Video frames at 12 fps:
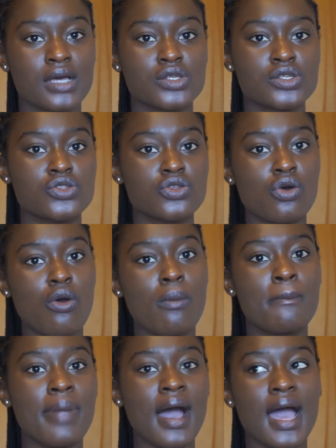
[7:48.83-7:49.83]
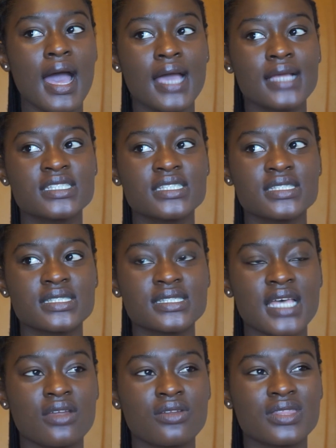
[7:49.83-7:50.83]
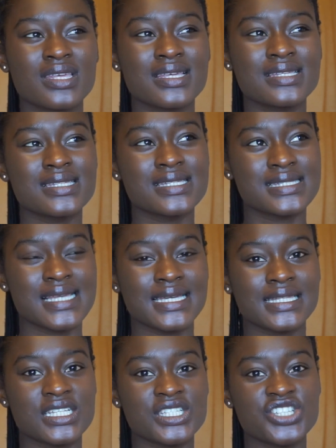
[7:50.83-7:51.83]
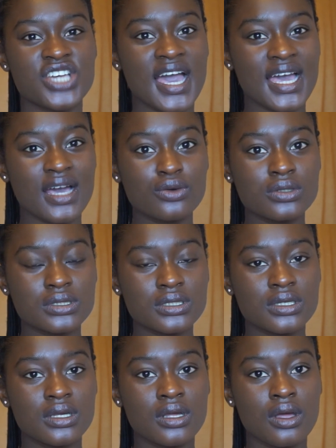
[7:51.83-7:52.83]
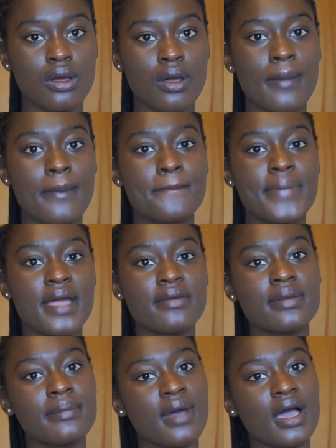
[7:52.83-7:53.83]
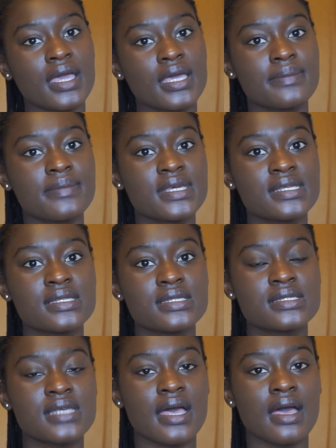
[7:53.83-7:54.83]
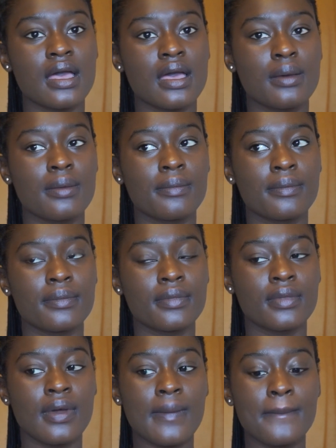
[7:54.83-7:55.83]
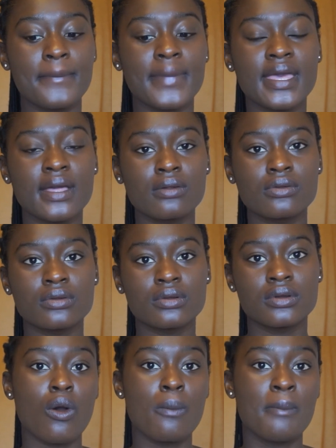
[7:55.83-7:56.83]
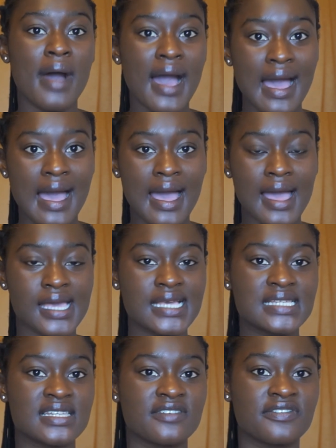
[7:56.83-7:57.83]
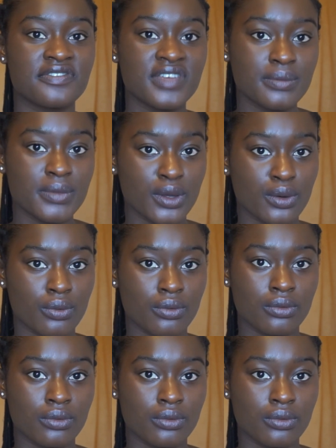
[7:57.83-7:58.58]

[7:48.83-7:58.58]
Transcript: So the oba side of things is like the child. Berima, it means male. Oba is a female.